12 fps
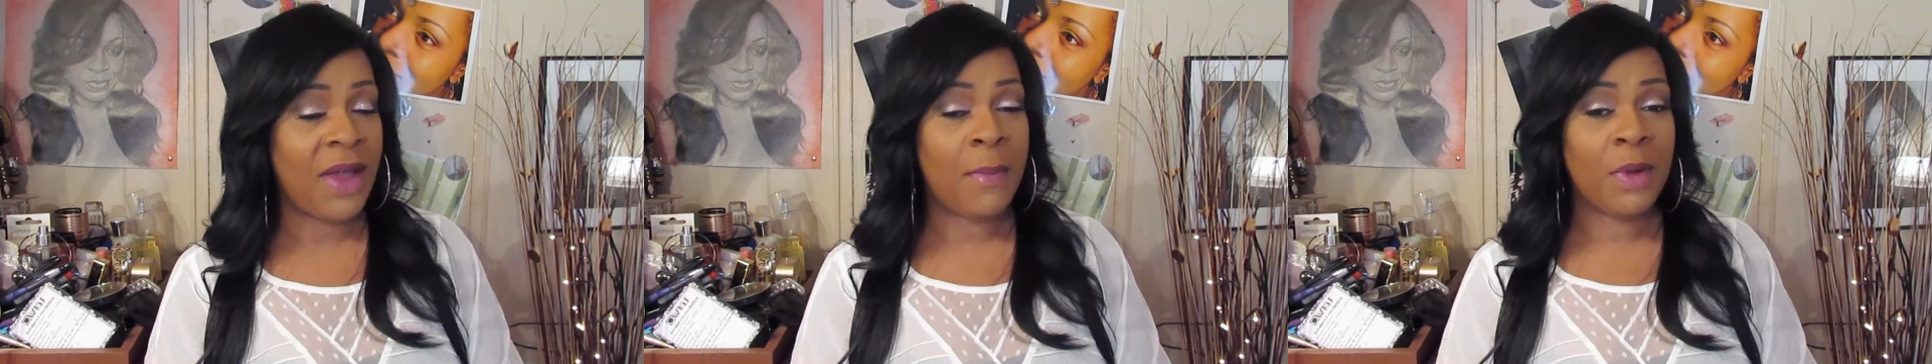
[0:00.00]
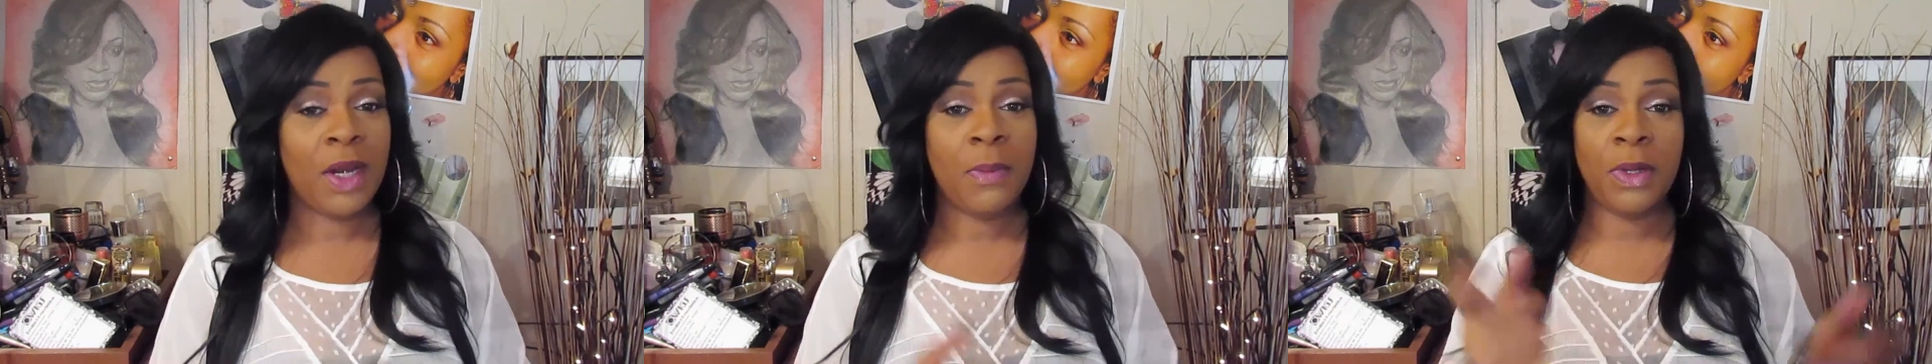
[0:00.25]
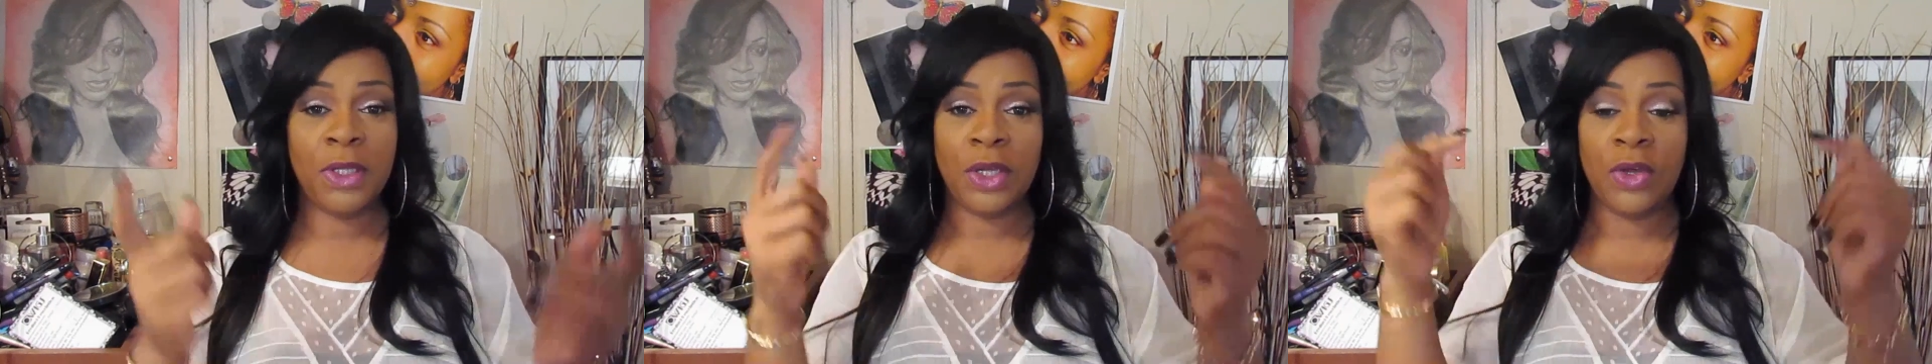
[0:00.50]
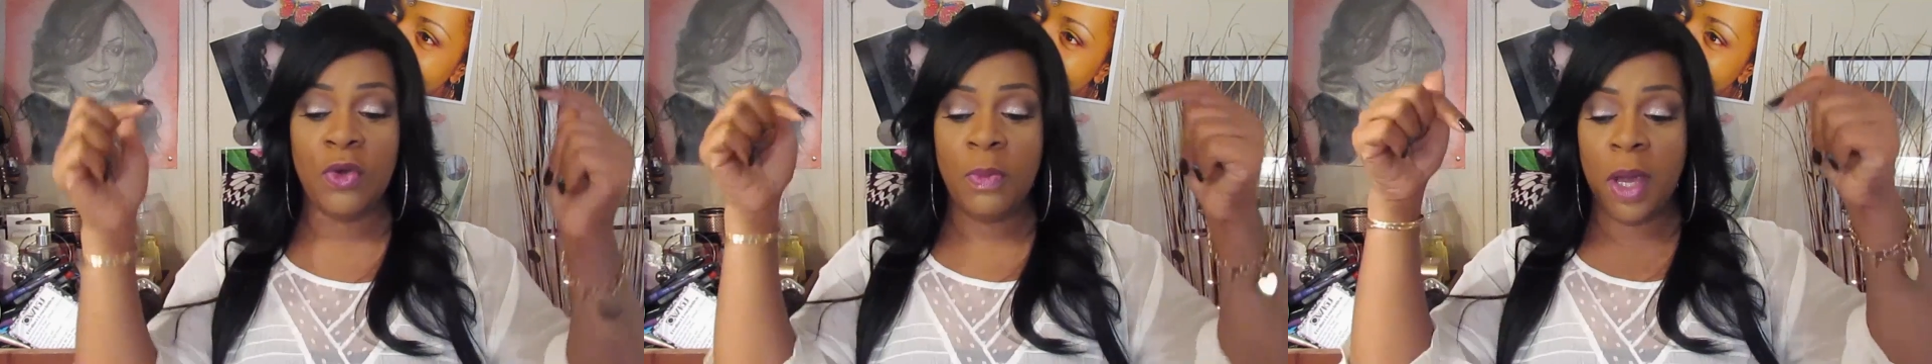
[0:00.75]
I'm going to put
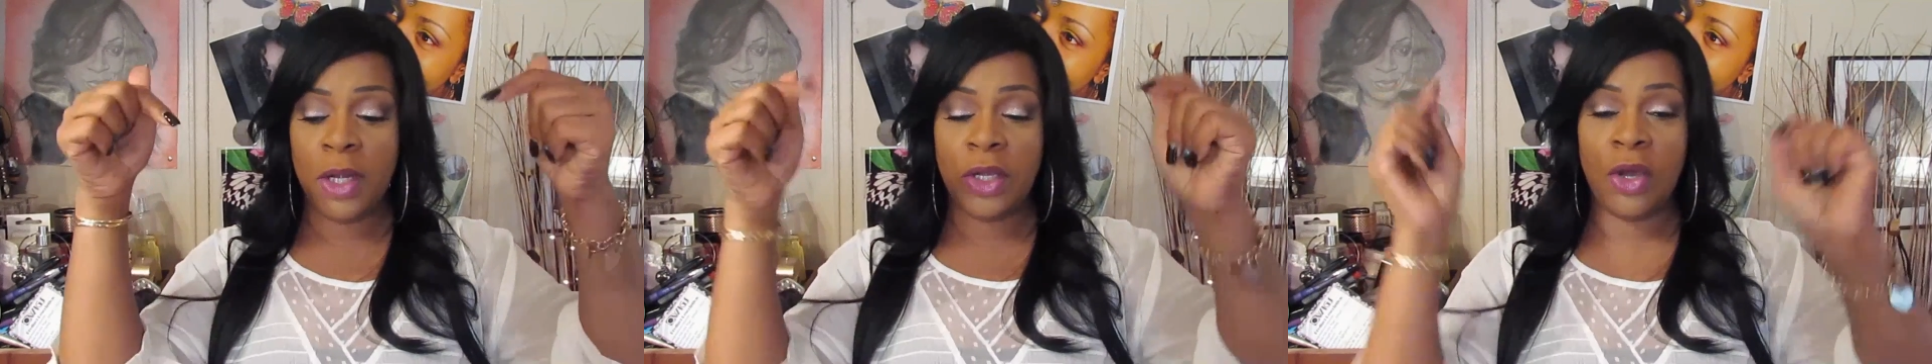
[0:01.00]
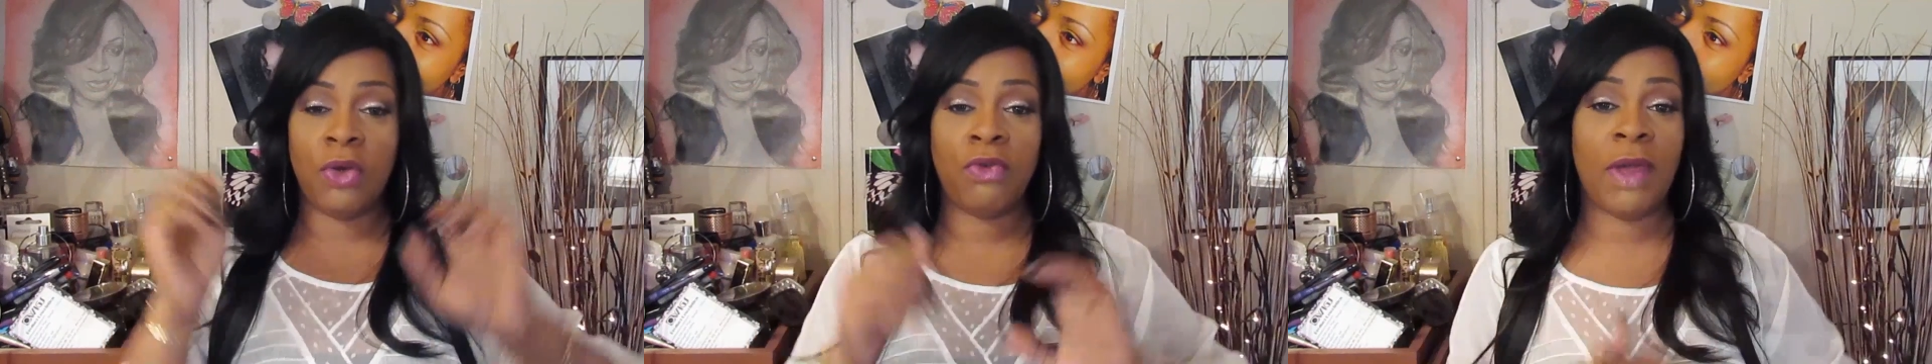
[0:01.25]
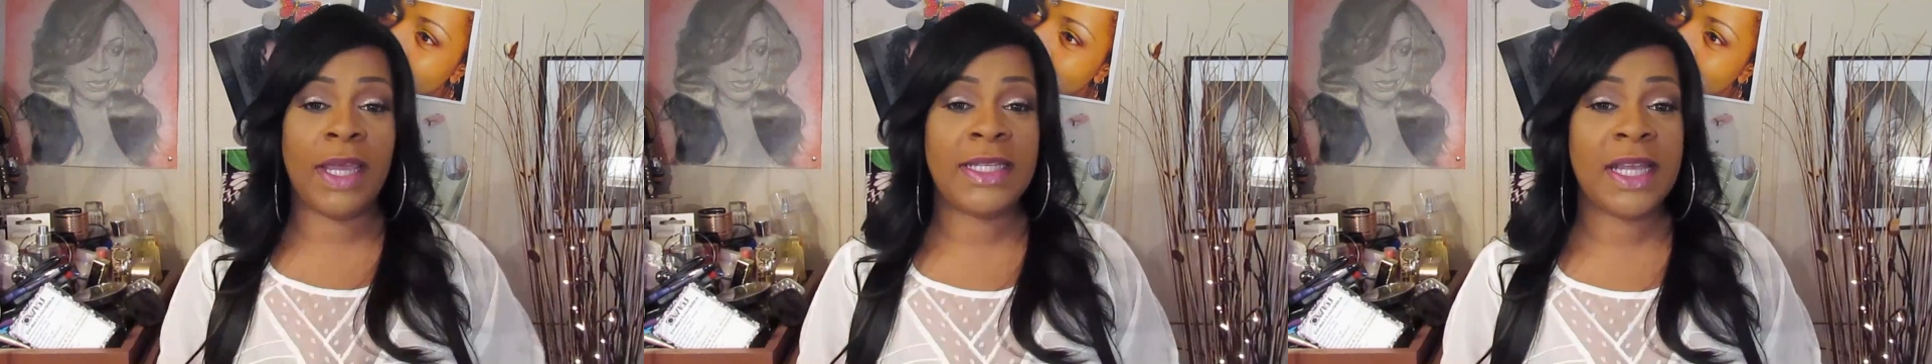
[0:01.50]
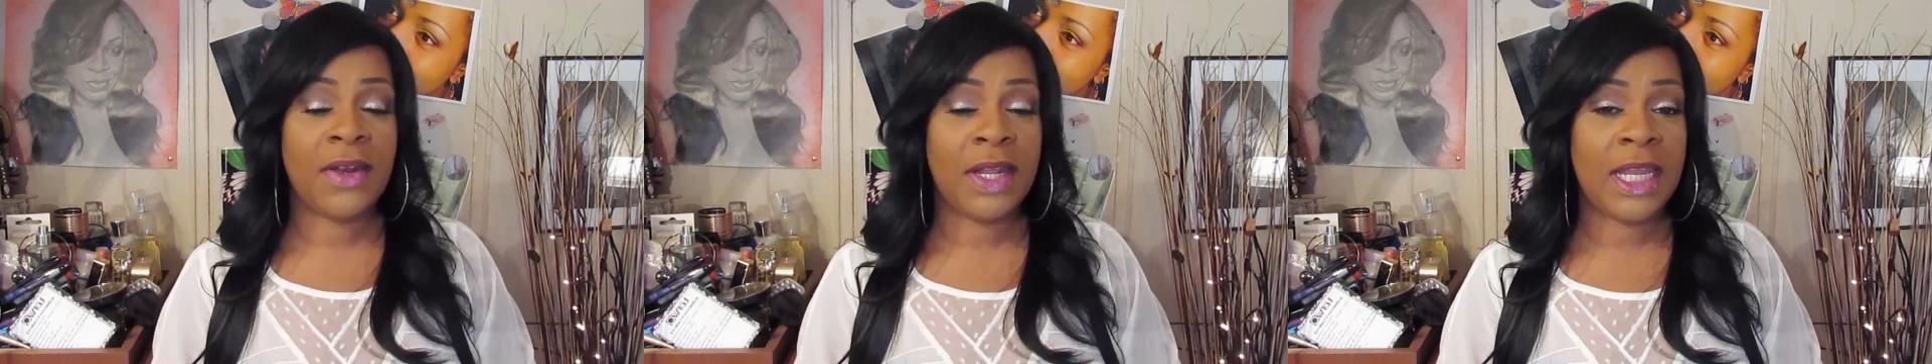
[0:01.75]
the coupon code right
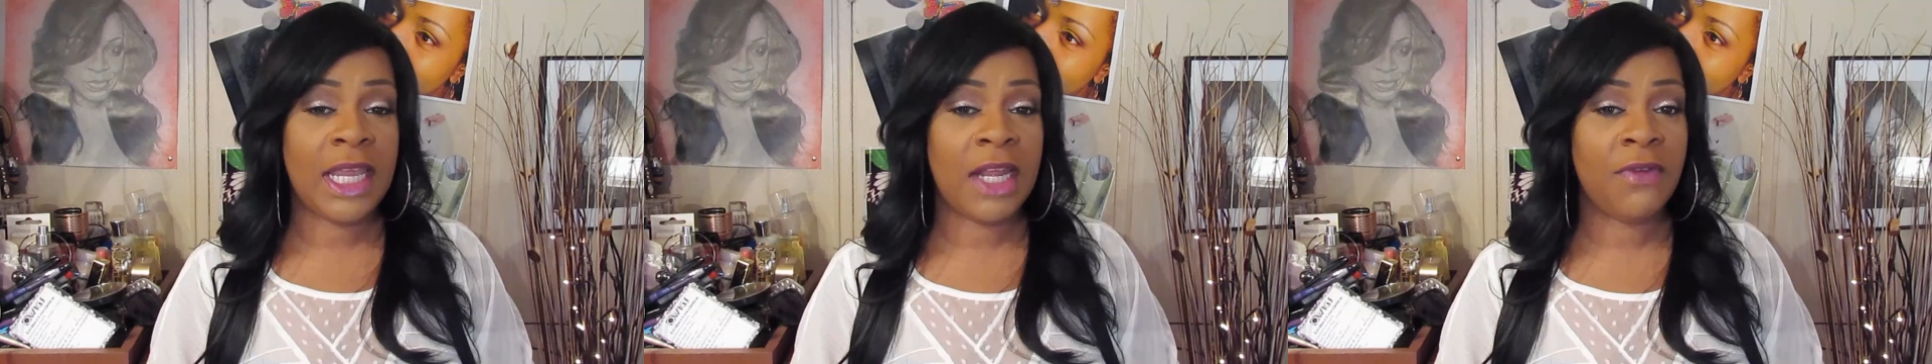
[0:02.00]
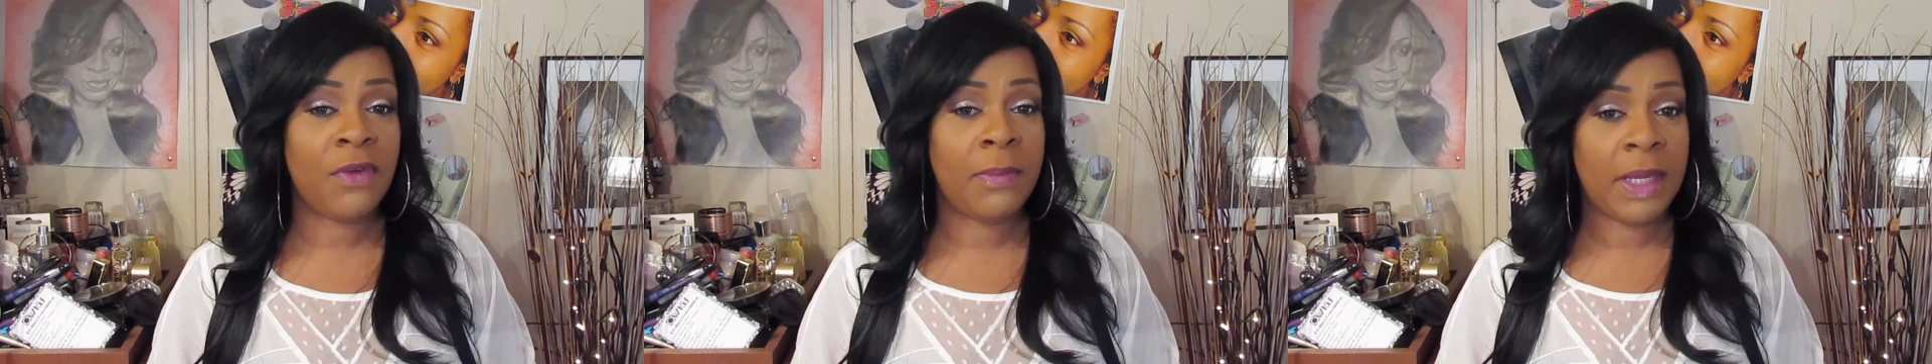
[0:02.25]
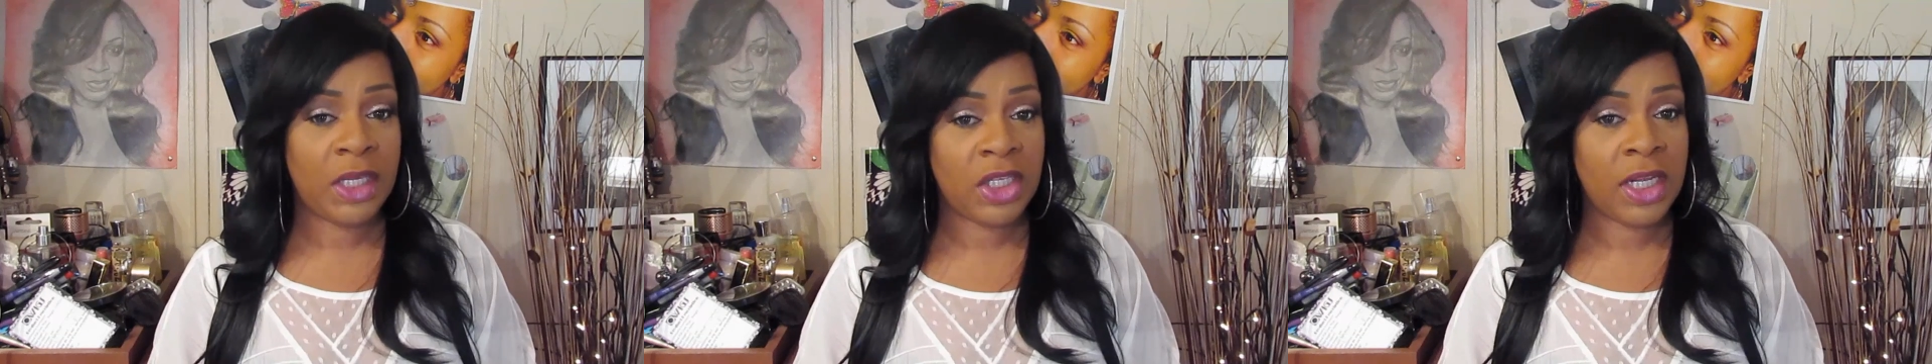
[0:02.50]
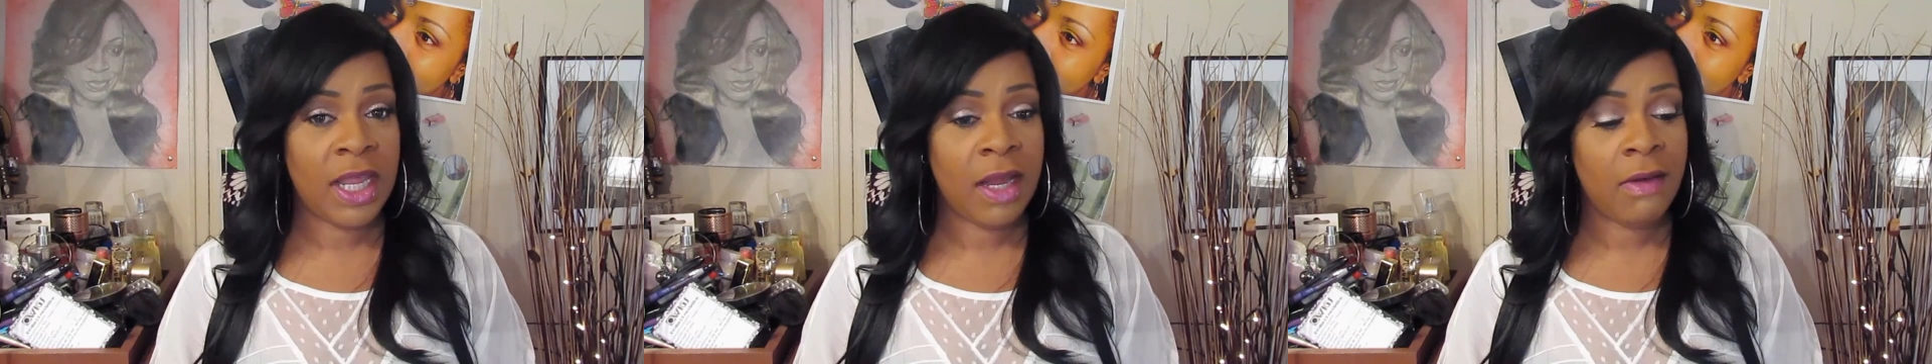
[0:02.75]
down in the
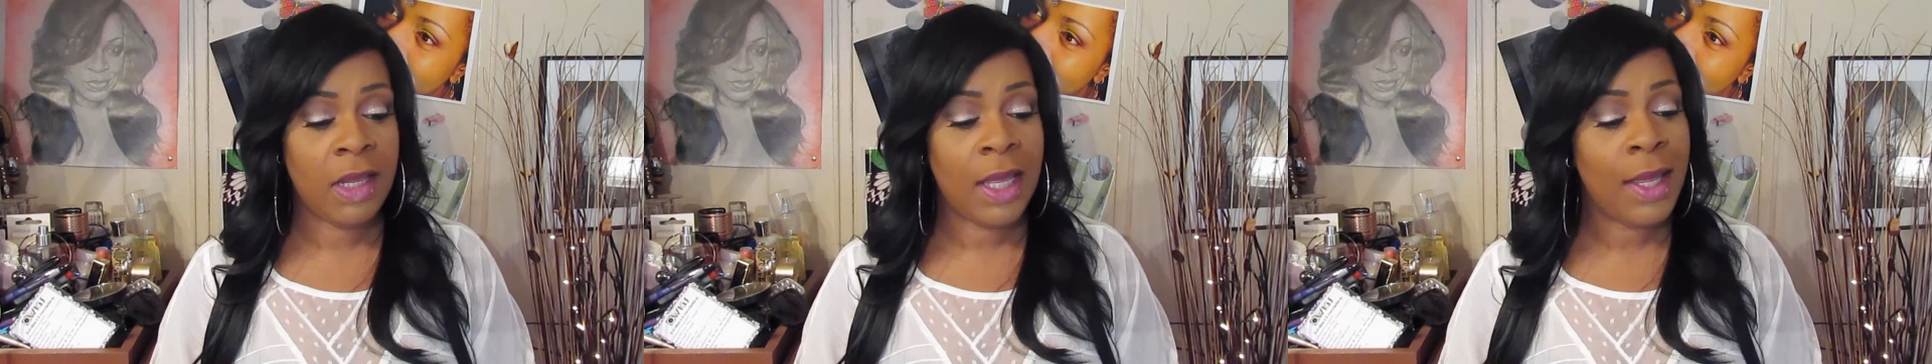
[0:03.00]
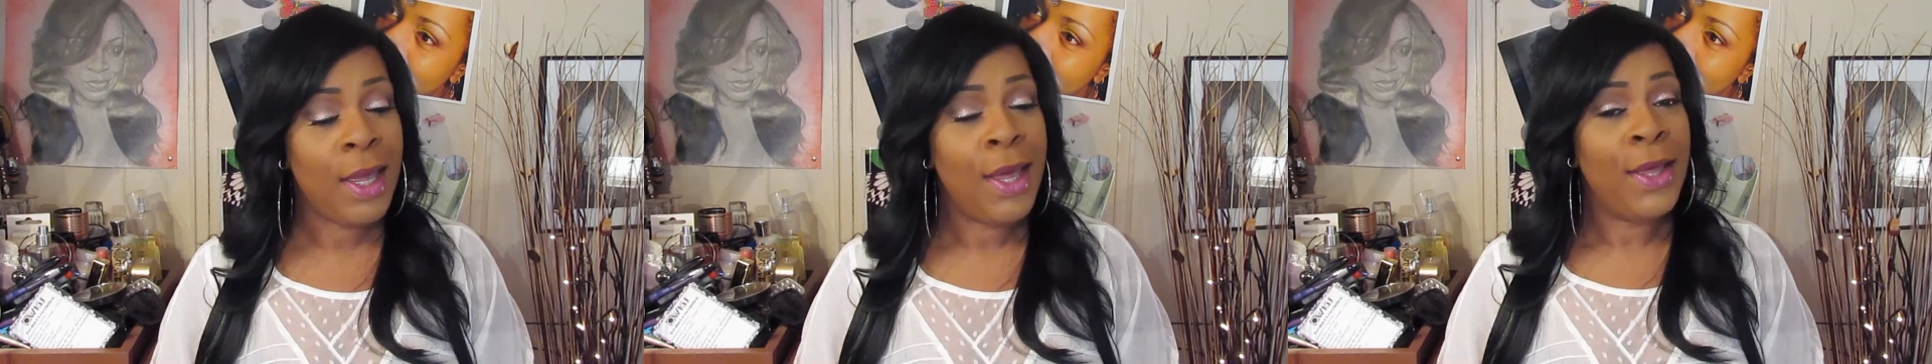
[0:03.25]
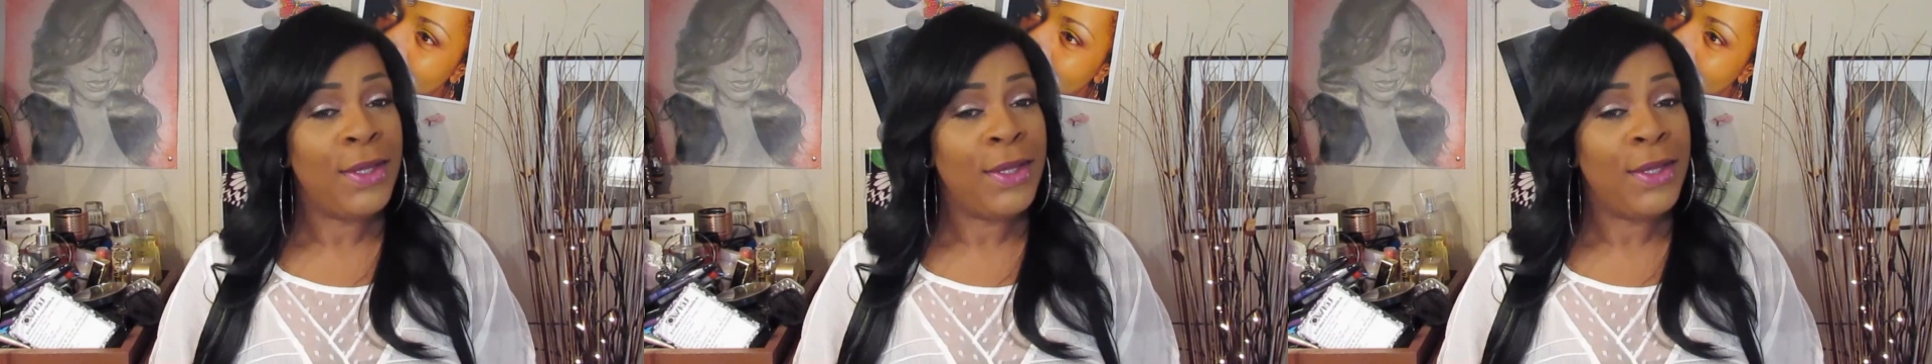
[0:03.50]
information area